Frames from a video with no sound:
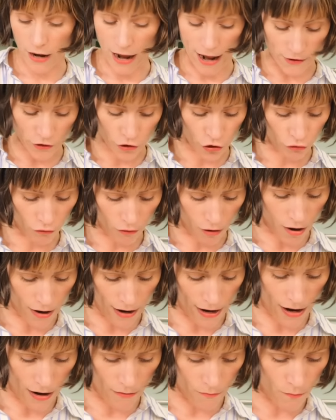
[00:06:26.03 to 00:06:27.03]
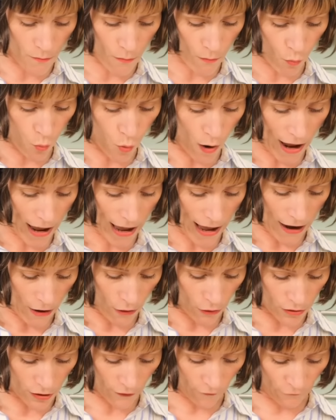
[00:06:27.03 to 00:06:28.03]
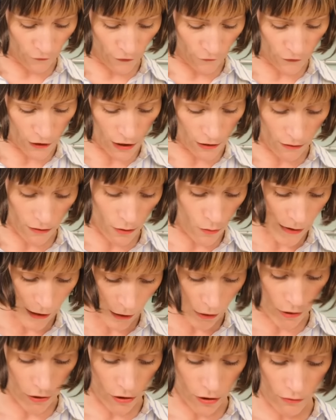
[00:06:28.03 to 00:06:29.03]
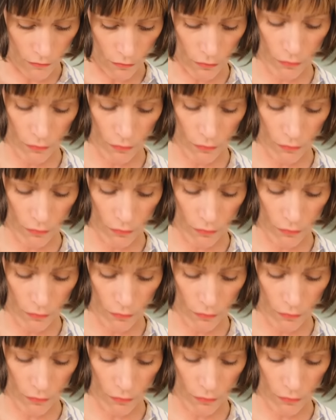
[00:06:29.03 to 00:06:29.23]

and try and weigh out 50, oh my gosh,